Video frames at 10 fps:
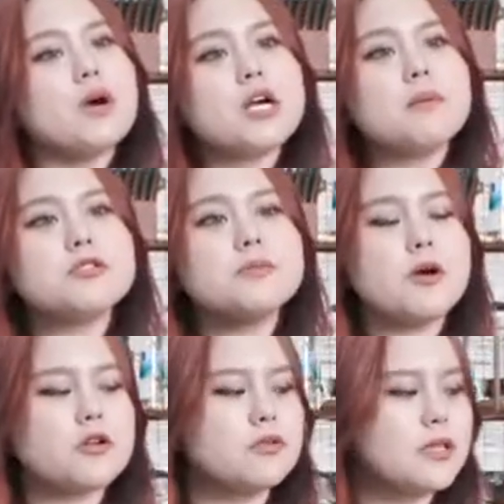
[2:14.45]
welcome to
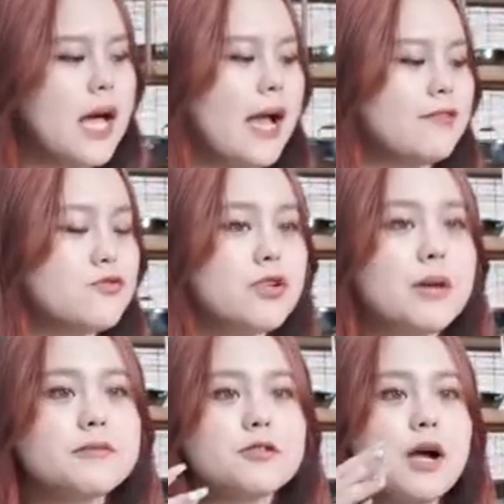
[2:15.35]
Marco live
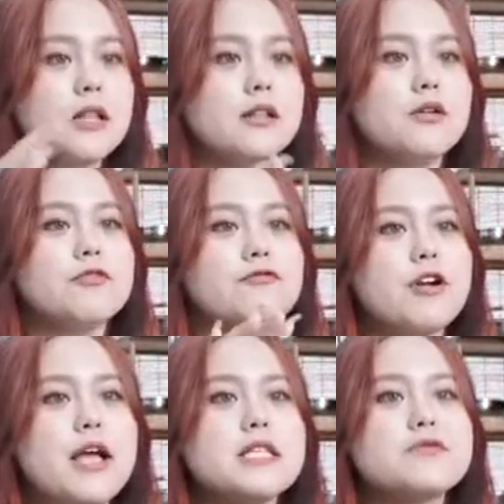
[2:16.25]
stream so hello the
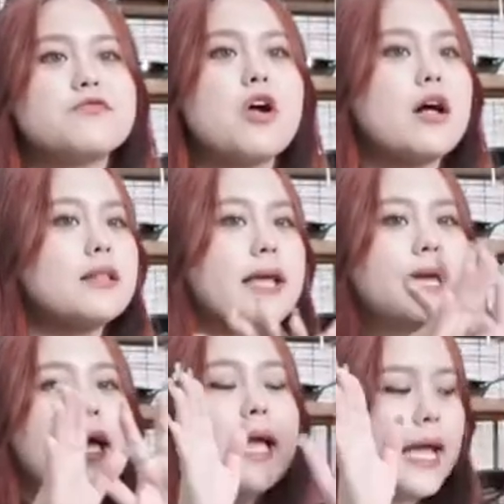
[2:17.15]
friends from
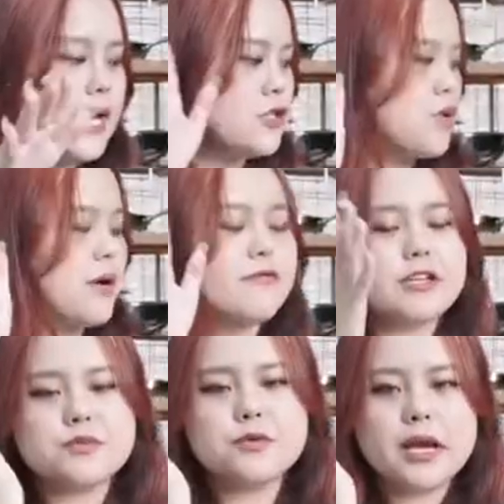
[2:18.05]
like instagram
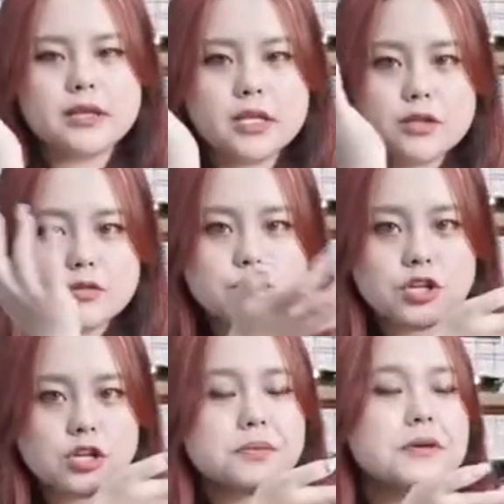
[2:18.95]
facebook and
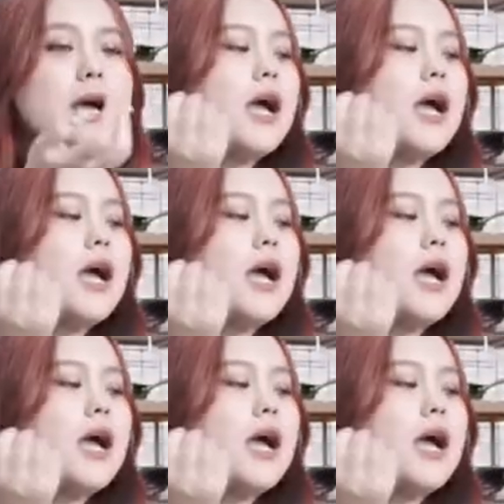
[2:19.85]
youtube